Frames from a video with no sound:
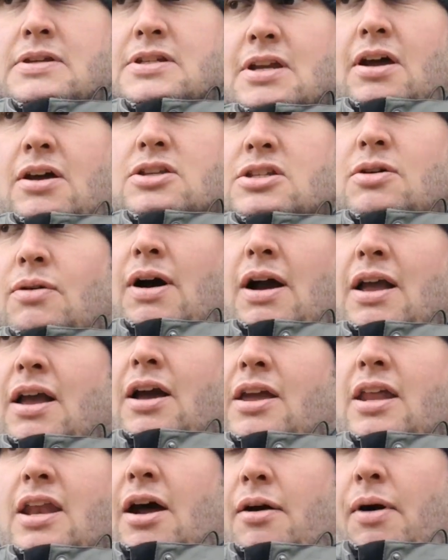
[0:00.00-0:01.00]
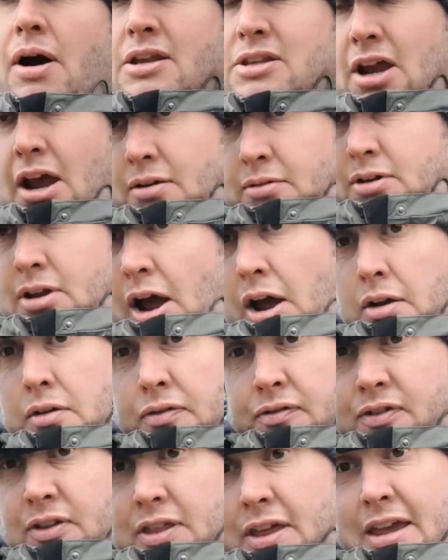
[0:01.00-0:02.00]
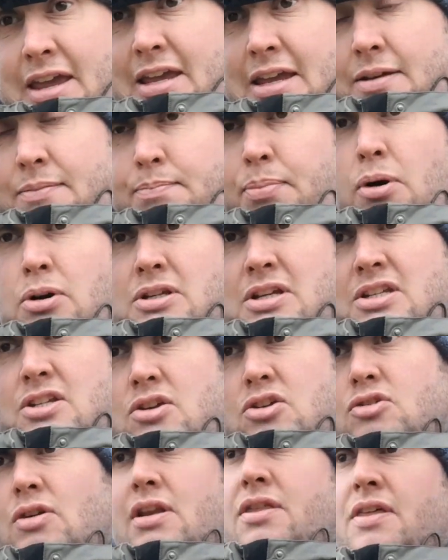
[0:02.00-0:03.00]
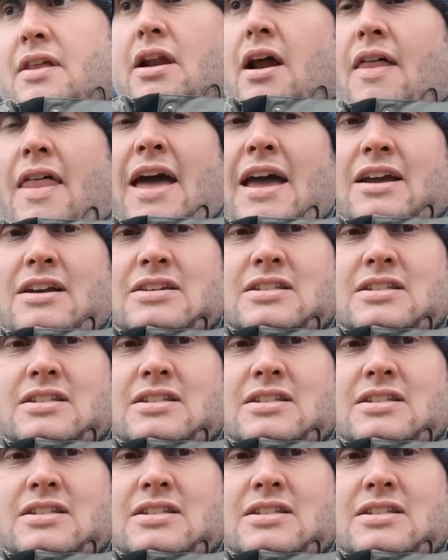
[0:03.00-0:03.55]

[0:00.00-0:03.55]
So I, you know, I don't go for the bodysuits or anything like that,